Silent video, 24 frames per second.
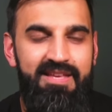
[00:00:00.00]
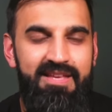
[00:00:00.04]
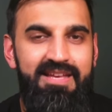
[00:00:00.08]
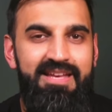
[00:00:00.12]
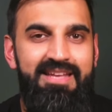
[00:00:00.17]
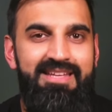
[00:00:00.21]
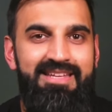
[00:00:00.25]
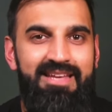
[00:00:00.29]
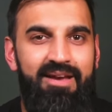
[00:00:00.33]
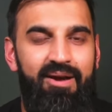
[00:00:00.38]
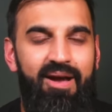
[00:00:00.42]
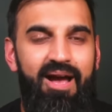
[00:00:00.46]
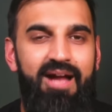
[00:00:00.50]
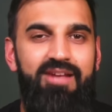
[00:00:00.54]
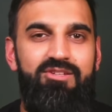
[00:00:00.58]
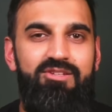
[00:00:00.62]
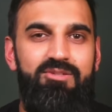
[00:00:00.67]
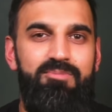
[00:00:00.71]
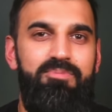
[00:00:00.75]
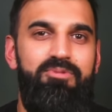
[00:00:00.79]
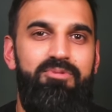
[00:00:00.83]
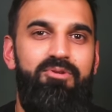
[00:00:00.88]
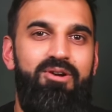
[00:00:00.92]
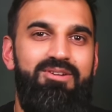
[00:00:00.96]
Now,
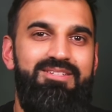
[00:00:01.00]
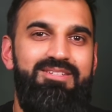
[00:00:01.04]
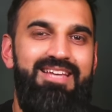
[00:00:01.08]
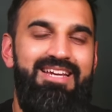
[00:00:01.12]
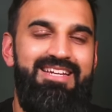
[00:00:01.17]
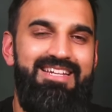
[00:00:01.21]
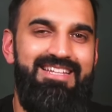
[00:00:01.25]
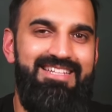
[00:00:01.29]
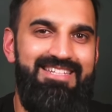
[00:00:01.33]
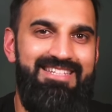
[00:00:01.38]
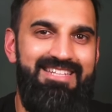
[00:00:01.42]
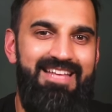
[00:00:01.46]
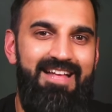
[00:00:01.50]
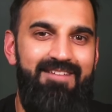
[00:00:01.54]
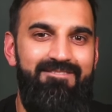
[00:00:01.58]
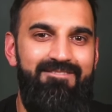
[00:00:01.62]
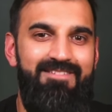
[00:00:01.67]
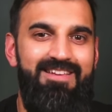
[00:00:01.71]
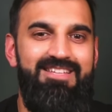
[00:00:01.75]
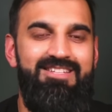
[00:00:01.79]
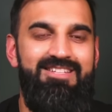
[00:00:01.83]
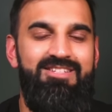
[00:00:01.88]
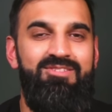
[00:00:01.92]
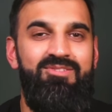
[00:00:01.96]
hydrogen peroxide itself
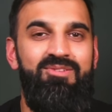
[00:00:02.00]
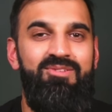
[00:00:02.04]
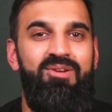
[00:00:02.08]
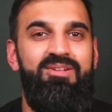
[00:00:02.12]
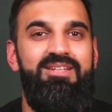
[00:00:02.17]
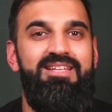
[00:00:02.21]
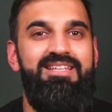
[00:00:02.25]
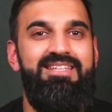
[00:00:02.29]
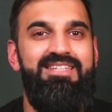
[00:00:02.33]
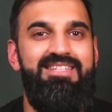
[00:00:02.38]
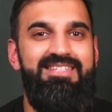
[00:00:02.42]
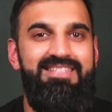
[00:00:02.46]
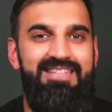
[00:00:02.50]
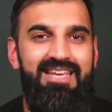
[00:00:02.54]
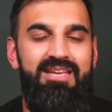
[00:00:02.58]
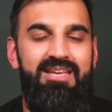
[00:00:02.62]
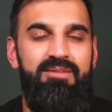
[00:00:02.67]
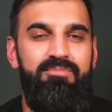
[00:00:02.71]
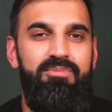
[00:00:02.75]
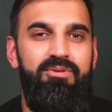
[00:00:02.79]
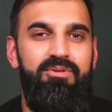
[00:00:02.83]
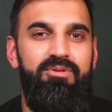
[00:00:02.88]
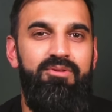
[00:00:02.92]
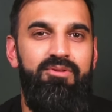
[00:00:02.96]
is not a
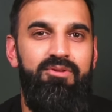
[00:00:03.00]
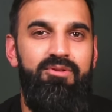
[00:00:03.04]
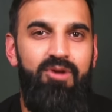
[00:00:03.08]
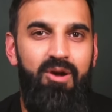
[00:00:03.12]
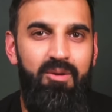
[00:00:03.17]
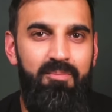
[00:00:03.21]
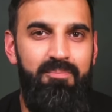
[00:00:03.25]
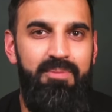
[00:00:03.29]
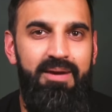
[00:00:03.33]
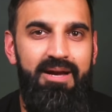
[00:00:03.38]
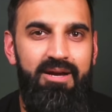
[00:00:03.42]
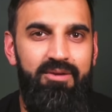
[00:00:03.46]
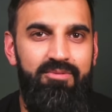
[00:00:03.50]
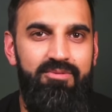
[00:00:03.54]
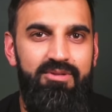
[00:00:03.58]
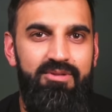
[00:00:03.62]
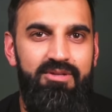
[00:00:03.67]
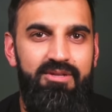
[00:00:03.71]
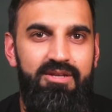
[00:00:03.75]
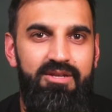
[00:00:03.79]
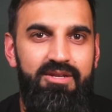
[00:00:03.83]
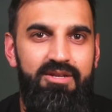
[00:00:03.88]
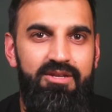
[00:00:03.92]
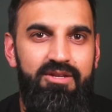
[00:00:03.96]
stable compound.
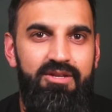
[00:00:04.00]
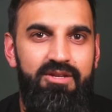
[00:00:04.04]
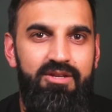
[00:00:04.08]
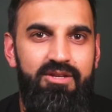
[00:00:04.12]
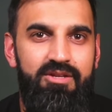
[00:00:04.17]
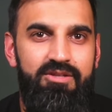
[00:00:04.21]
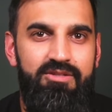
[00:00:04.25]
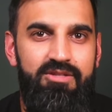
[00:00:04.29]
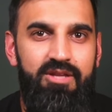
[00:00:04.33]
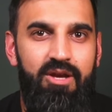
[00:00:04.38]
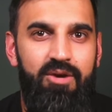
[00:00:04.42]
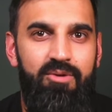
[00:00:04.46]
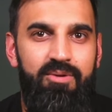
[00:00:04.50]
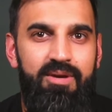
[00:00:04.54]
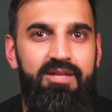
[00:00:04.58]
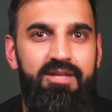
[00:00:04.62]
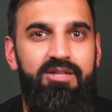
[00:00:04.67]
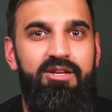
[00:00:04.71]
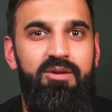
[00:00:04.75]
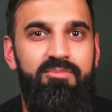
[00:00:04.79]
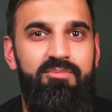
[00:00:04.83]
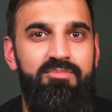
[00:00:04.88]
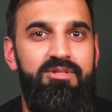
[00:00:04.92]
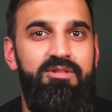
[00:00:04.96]
So it
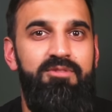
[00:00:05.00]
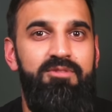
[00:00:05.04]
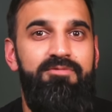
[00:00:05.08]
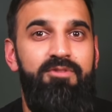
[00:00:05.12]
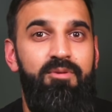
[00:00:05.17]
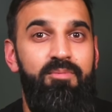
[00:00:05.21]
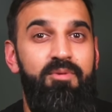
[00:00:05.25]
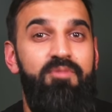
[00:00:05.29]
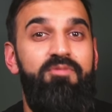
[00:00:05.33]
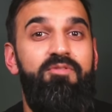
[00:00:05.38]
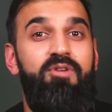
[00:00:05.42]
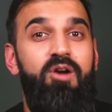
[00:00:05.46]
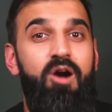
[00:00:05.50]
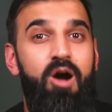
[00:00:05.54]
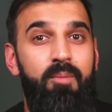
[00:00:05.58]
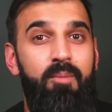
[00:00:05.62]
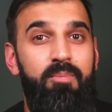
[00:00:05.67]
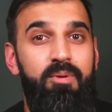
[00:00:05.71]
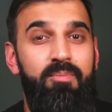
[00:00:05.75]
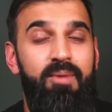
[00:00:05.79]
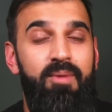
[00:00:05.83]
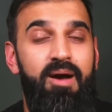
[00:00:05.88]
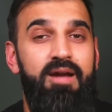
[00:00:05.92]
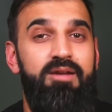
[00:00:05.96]
comes in the form of
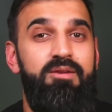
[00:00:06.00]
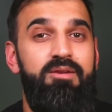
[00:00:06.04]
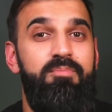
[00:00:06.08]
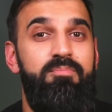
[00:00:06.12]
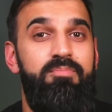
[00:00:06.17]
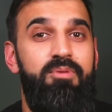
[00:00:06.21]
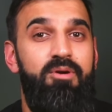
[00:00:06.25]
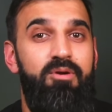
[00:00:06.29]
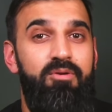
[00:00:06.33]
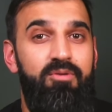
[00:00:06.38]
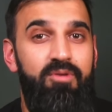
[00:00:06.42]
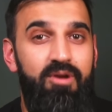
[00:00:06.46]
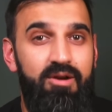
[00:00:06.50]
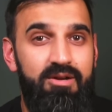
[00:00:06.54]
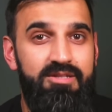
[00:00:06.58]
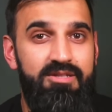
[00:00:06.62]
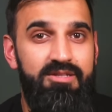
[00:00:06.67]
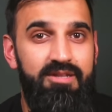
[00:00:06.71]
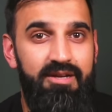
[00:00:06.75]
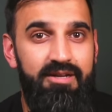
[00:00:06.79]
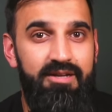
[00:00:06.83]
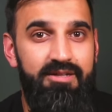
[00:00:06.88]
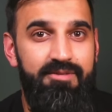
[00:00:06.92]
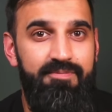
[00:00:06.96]
carbamide
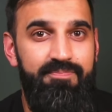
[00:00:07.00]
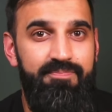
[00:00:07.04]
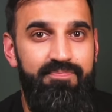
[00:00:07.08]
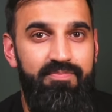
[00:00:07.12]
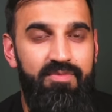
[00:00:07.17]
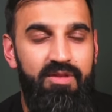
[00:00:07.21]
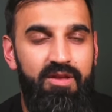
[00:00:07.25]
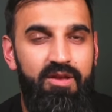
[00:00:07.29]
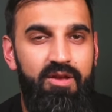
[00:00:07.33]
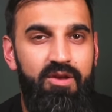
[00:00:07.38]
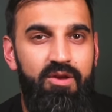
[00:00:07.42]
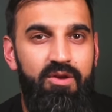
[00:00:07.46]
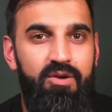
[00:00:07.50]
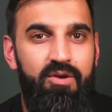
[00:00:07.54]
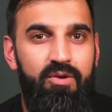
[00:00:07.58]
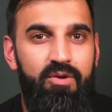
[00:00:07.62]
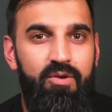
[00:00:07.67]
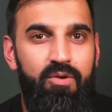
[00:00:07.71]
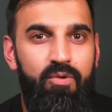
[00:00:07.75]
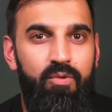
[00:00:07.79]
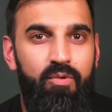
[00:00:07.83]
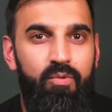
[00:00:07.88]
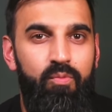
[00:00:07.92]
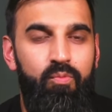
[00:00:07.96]
peroxide,
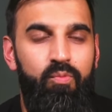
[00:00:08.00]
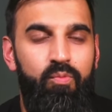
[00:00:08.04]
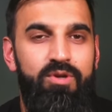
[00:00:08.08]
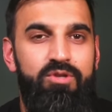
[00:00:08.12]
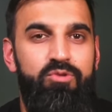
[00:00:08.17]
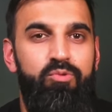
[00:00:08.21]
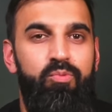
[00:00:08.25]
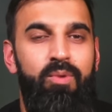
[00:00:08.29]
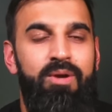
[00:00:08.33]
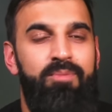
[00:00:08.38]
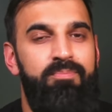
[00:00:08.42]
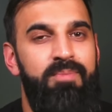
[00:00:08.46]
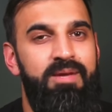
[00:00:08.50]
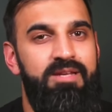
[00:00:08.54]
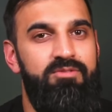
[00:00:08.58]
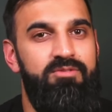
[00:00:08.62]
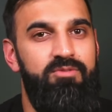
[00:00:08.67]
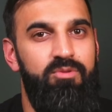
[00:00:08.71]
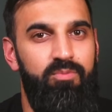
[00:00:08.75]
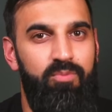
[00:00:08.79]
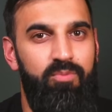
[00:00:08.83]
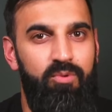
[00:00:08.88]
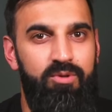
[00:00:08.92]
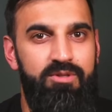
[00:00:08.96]
which when mixed
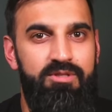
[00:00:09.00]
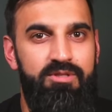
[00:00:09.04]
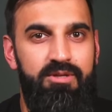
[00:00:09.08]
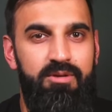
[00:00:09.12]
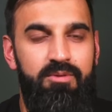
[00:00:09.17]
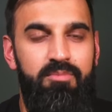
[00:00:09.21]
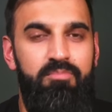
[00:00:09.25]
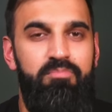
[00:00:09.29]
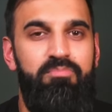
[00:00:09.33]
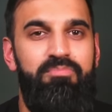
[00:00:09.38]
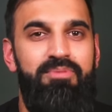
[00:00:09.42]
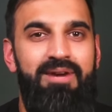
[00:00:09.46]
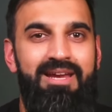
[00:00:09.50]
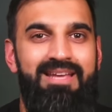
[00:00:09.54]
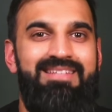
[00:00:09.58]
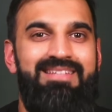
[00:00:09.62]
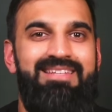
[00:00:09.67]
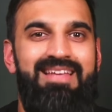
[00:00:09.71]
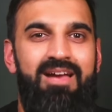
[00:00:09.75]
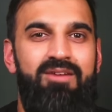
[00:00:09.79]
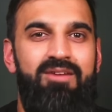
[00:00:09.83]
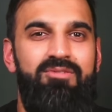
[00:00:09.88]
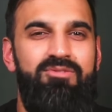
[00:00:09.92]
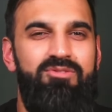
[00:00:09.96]
with water breaks
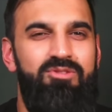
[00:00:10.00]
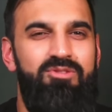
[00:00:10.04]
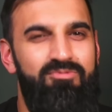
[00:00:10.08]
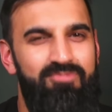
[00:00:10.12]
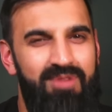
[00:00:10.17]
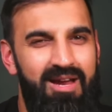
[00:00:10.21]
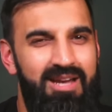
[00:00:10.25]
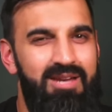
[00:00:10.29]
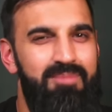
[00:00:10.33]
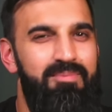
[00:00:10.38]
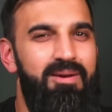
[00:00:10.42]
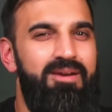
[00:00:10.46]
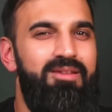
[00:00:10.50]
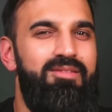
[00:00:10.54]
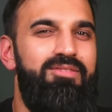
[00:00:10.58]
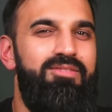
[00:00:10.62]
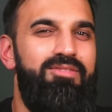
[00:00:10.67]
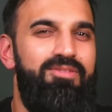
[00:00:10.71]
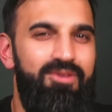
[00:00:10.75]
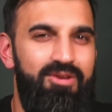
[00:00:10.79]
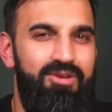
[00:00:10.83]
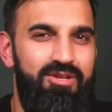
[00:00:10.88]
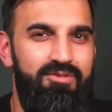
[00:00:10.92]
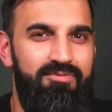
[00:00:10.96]
down to around about a
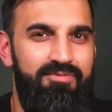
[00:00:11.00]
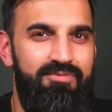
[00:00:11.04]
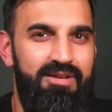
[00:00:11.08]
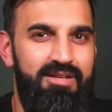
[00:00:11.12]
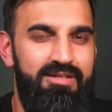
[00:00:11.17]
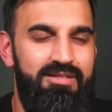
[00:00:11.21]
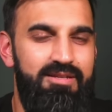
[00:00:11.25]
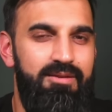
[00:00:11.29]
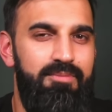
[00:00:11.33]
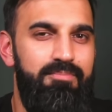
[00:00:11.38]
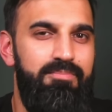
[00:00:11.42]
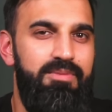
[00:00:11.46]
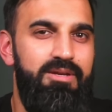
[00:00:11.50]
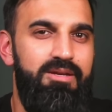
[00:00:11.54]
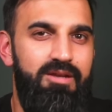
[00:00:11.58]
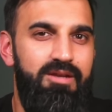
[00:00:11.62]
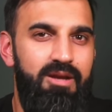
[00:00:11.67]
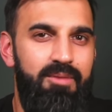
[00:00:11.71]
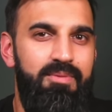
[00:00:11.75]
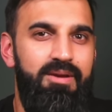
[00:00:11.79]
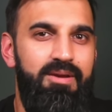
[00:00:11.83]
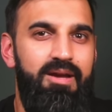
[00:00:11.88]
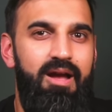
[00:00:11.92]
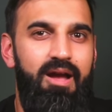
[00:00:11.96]
third of it
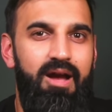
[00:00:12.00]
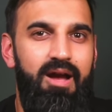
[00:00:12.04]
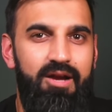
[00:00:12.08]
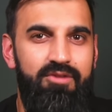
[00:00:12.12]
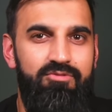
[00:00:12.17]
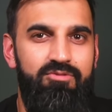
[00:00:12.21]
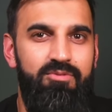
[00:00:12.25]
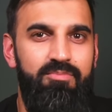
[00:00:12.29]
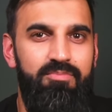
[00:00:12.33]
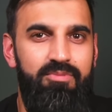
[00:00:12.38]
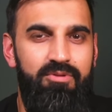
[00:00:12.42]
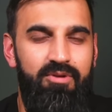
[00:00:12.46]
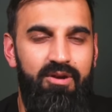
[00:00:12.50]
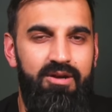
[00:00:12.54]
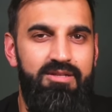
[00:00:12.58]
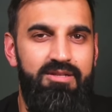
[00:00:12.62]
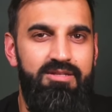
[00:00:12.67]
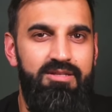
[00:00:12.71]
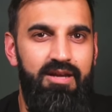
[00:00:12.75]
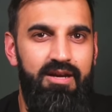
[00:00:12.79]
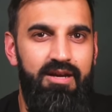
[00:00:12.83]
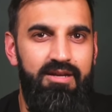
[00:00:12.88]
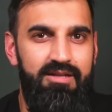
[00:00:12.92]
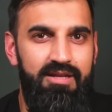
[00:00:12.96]
becoming hydrogen
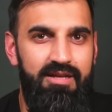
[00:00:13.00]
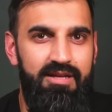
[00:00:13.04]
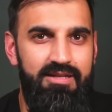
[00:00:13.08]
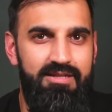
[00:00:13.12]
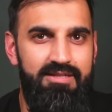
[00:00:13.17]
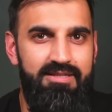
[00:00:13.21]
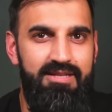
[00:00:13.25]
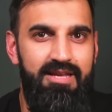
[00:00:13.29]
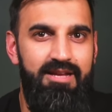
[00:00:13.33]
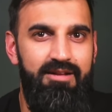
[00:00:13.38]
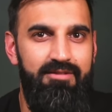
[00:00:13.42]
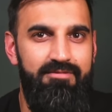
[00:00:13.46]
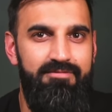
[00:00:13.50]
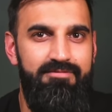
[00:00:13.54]
peroxide itself.